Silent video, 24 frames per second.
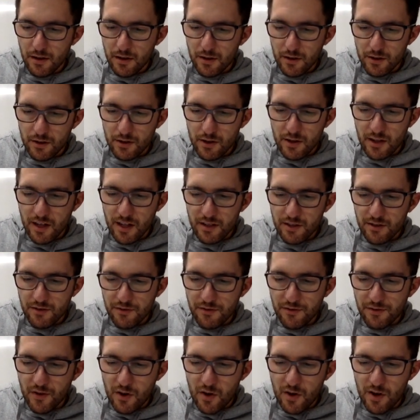So
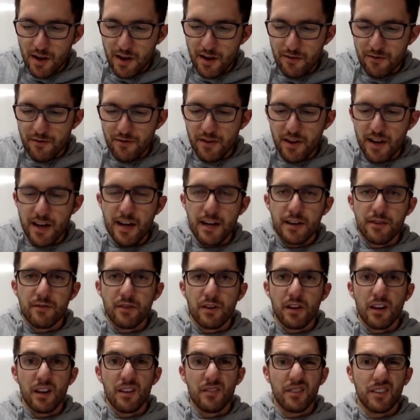that's 5 out of
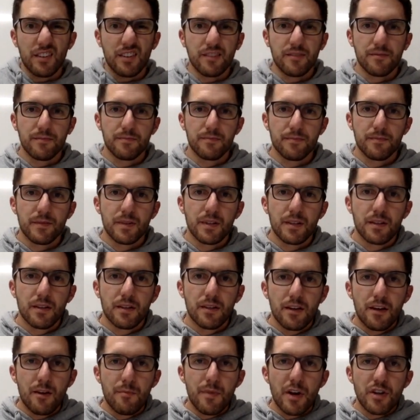11.
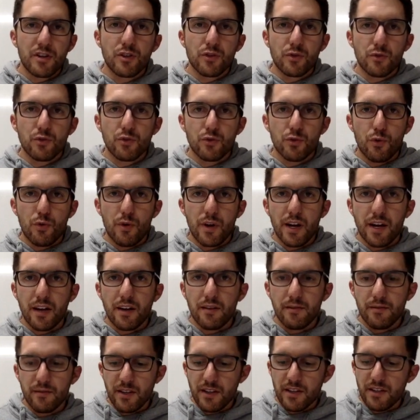Imagine you're
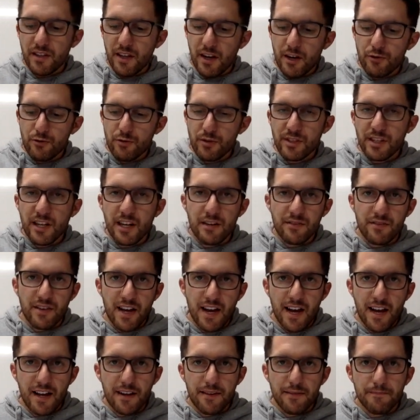drawing these countries out of a
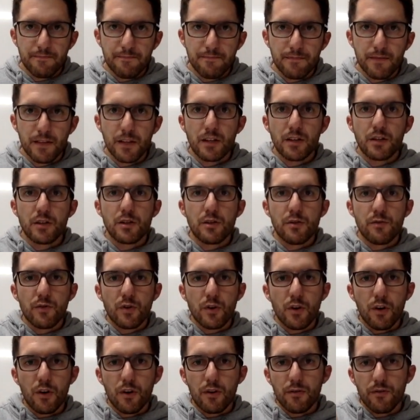hat. You've
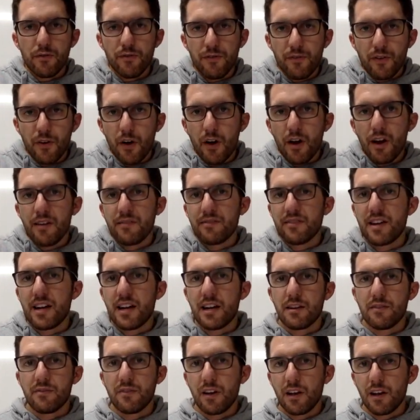got 5
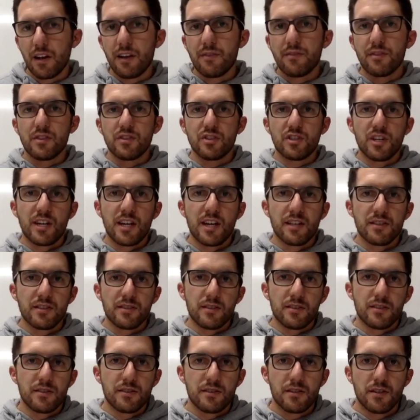out of 11
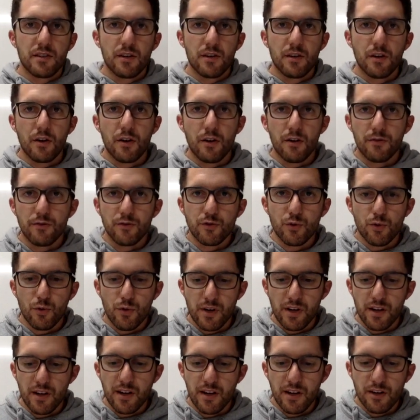chances of
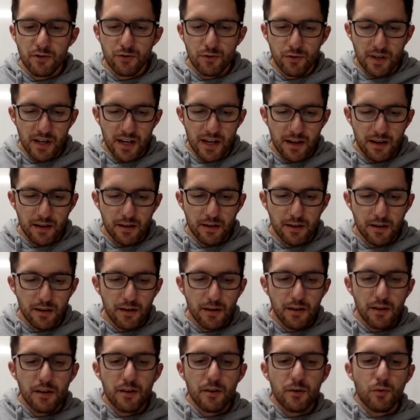drawing a country out
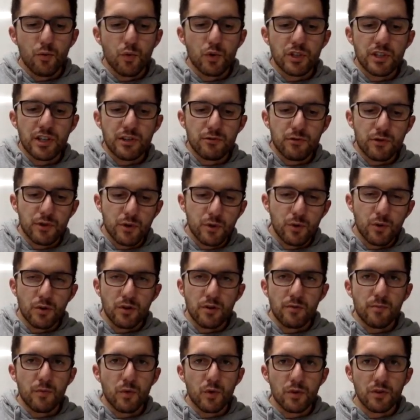which has
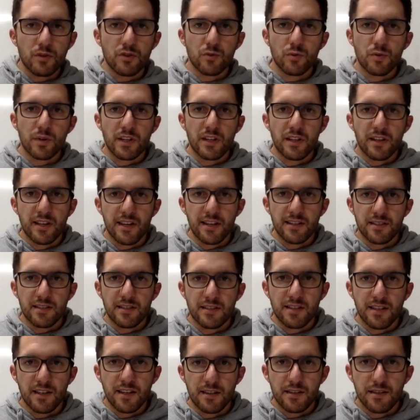recorded more than 20,000
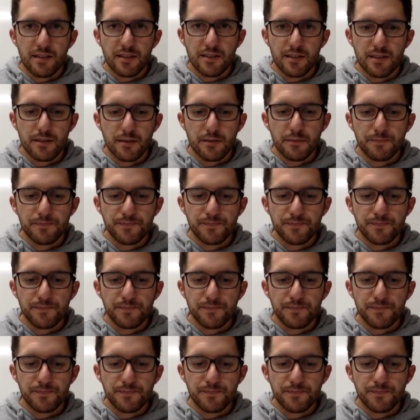deaths.